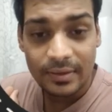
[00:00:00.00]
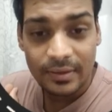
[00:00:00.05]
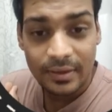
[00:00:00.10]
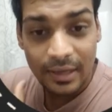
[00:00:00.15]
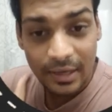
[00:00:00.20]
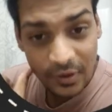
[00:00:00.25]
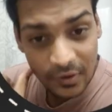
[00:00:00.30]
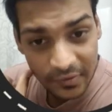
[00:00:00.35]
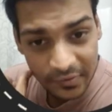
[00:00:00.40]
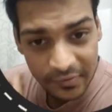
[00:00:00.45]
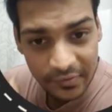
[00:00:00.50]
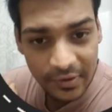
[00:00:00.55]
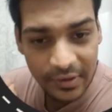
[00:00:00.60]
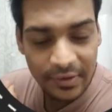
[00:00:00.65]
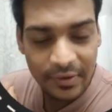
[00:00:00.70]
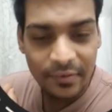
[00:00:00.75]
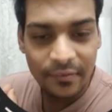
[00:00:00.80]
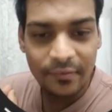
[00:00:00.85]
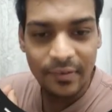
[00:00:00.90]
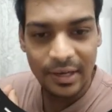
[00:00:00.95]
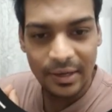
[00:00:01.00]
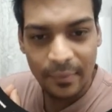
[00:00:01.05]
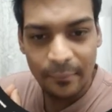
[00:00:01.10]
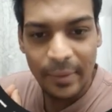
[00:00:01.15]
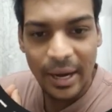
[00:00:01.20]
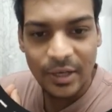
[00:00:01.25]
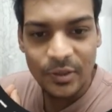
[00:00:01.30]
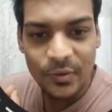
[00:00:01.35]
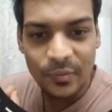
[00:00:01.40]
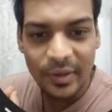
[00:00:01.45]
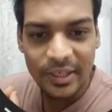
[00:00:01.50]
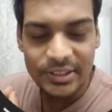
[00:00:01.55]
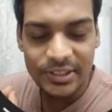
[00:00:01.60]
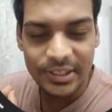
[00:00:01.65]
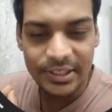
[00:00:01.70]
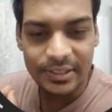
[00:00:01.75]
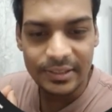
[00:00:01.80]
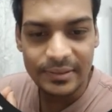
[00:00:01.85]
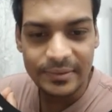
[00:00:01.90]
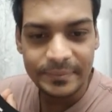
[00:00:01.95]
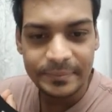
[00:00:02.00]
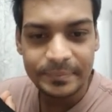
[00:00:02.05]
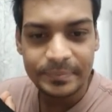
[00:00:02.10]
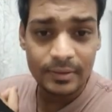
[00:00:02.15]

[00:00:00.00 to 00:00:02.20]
Hello everyone, welcome back to my channel.